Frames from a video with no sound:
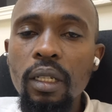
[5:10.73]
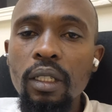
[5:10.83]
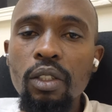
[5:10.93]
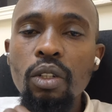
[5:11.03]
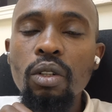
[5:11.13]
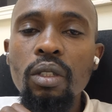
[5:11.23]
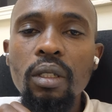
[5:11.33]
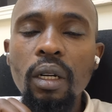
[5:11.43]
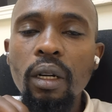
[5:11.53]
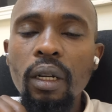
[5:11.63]

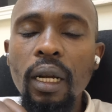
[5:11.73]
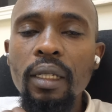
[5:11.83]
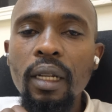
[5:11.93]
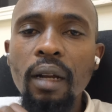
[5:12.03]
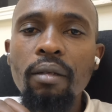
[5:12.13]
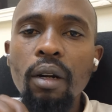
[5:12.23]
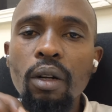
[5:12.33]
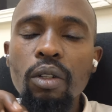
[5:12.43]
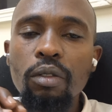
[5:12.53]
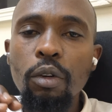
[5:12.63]
It doesn't have a
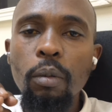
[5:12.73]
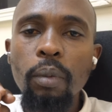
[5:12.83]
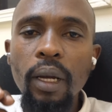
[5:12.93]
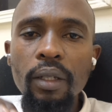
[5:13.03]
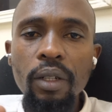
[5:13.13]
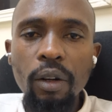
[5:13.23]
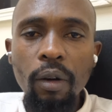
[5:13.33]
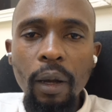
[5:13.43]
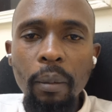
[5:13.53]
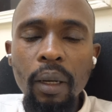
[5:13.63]
lot of compliance
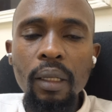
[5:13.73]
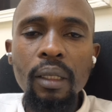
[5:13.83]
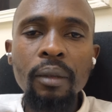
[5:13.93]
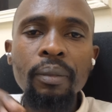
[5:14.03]
requirements.